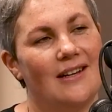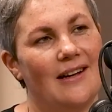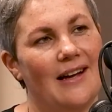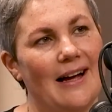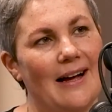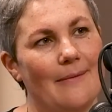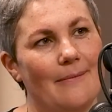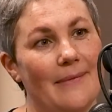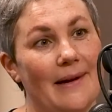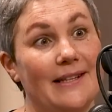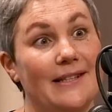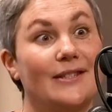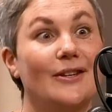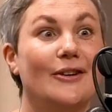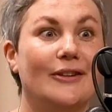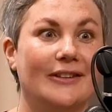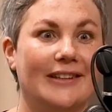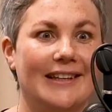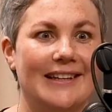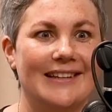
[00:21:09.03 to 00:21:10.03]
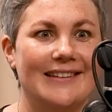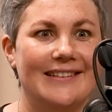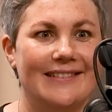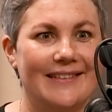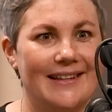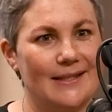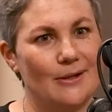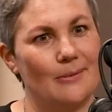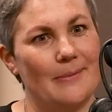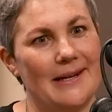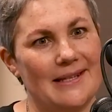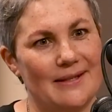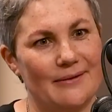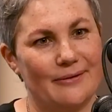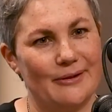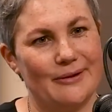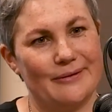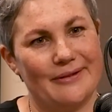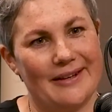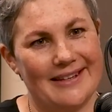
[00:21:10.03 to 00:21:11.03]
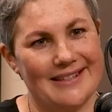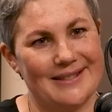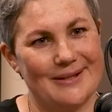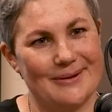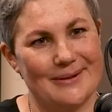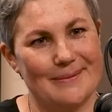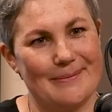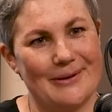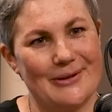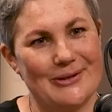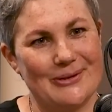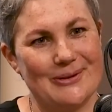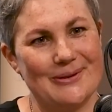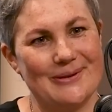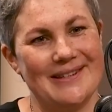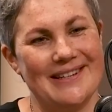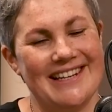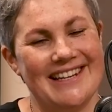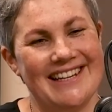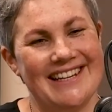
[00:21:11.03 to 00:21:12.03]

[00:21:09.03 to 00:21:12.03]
And certainly that's what makes the Fruit Fly so special,